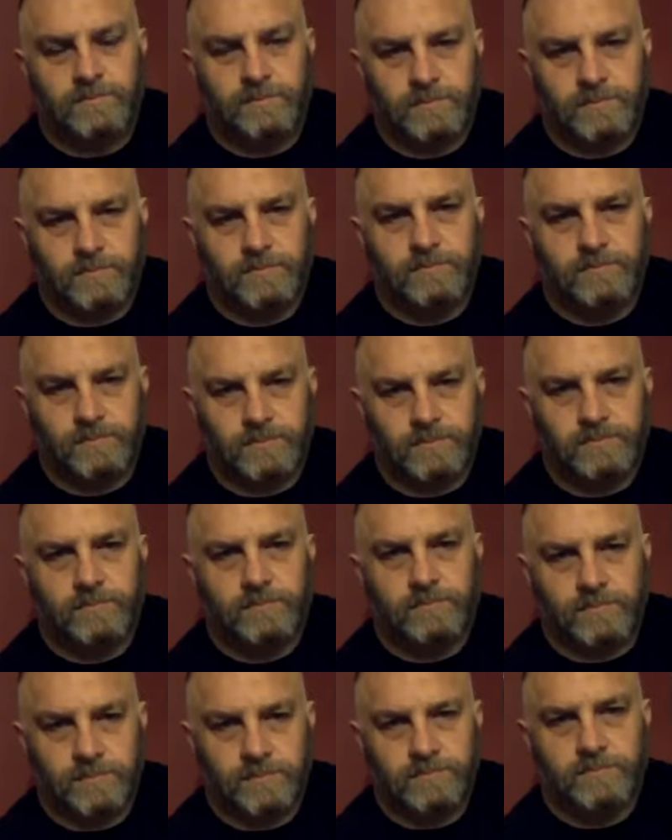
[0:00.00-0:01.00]
Buds
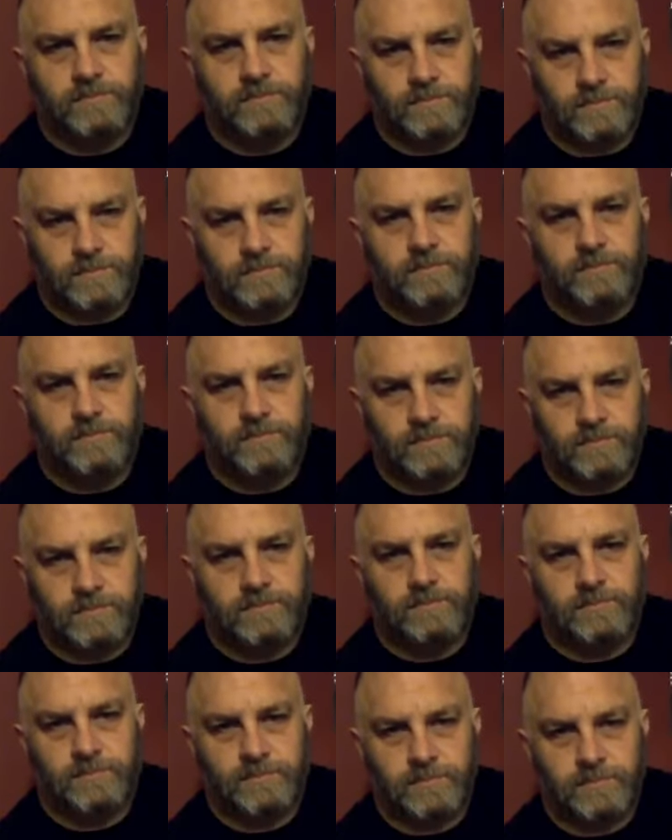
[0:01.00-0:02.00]
program or whatever it is,
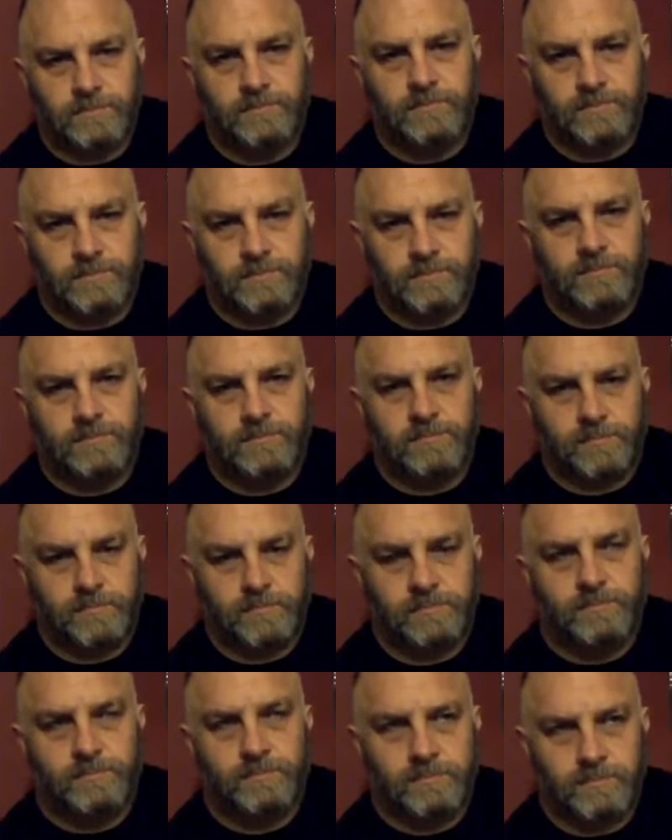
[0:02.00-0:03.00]
for Army and
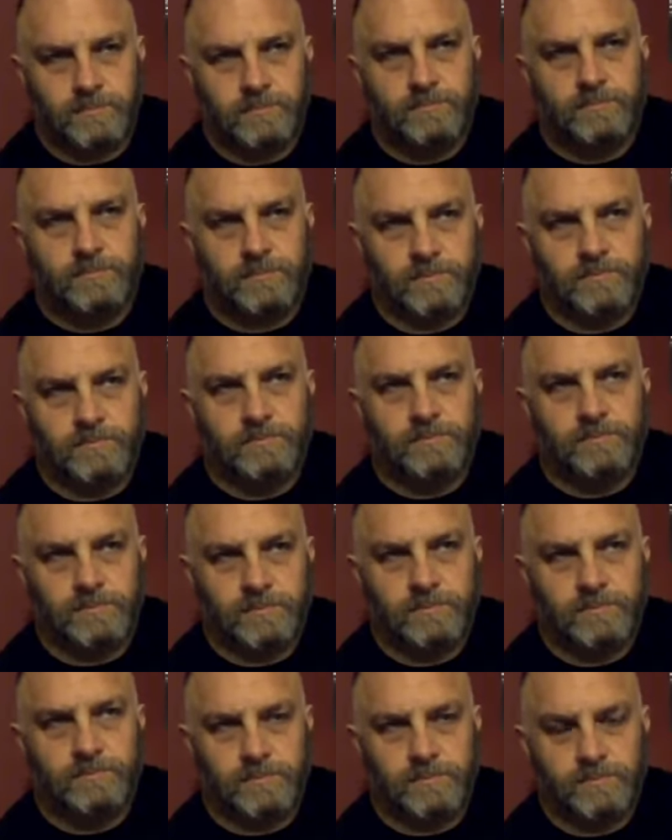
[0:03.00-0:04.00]
every other
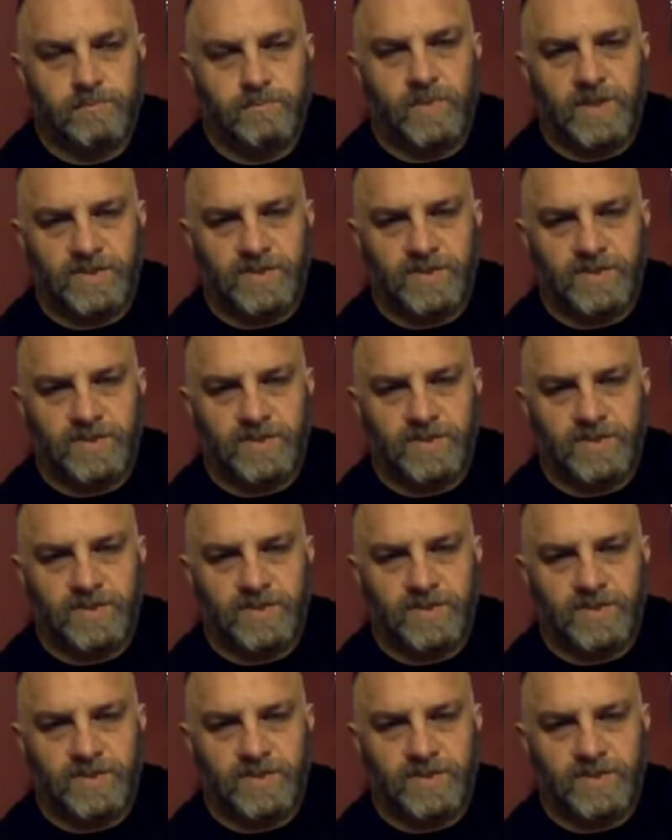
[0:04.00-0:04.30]
branch of the military.